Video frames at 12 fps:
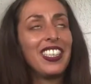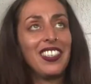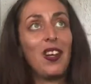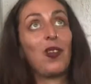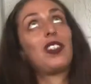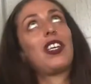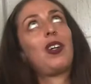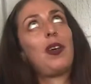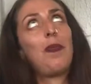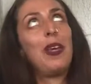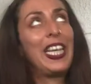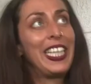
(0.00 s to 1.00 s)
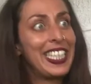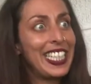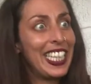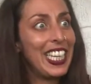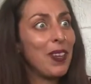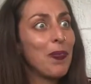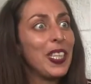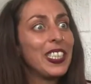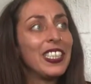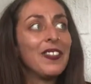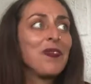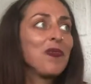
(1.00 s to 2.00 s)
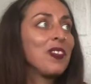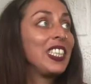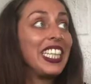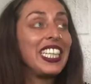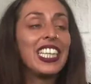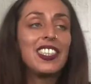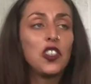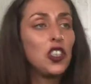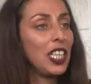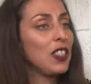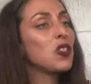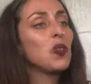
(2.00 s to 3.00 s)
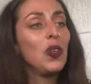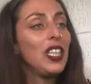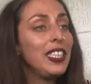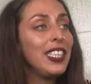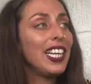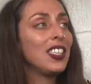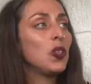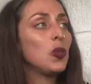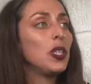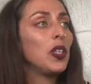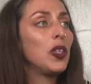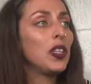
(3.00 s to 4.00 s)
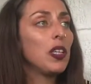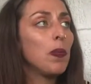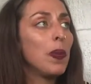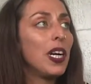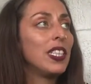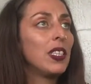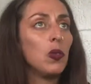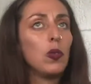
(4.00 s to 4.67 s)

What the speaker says: That was like amazing, but didn't get the chance to really dance with her, but